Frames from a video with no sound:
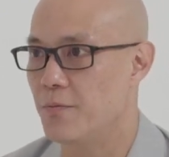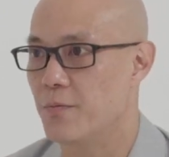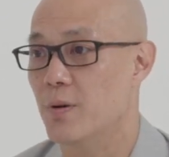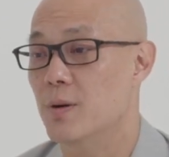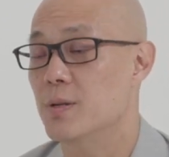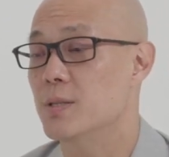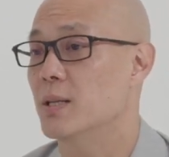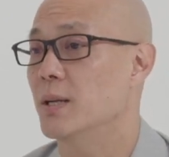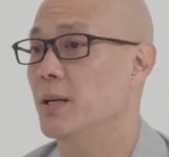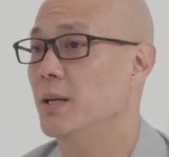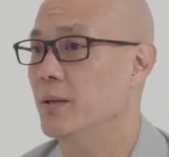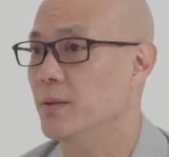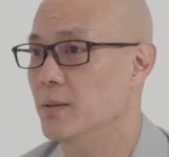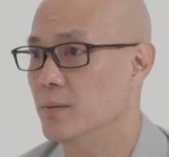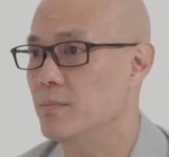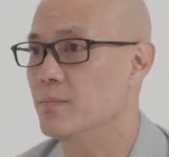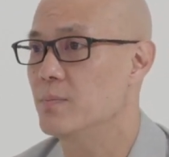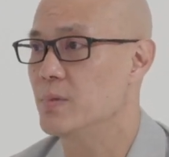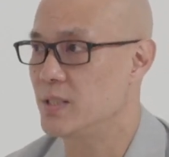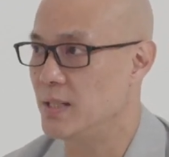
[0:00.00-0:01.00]
Firstly,
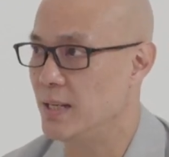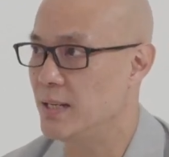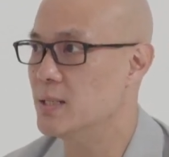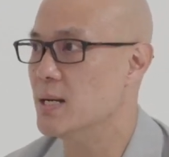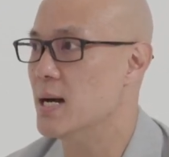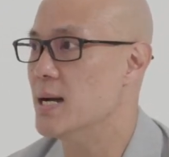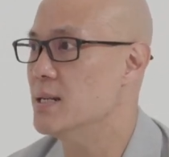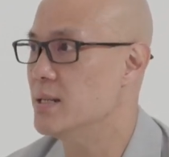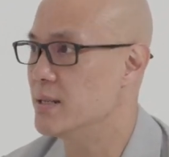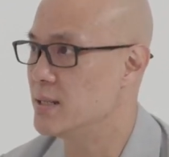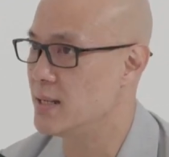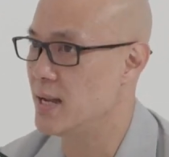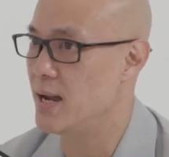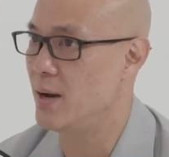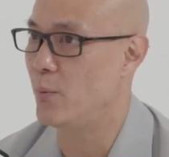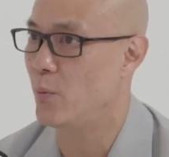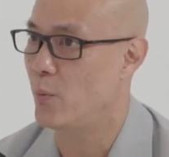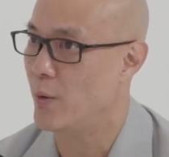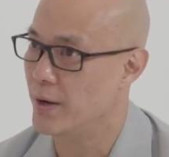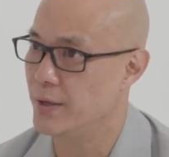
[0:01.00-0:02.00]
seek to
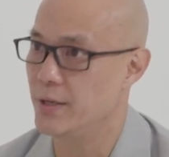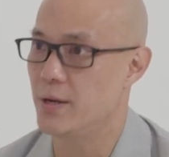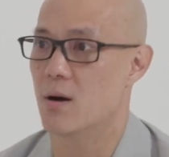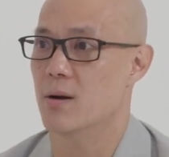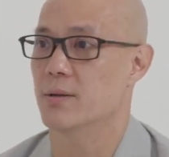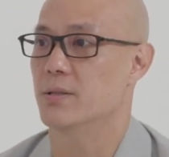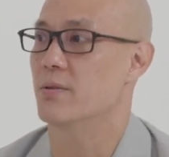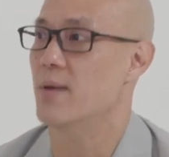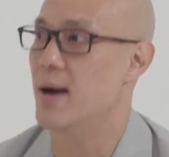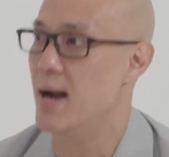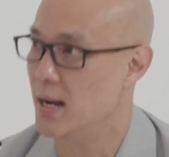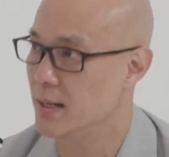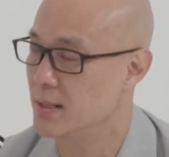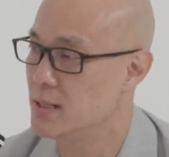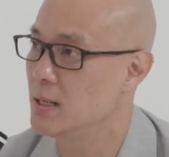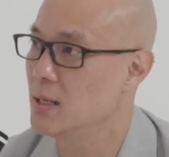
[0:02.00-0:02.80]
understand where you guys are at.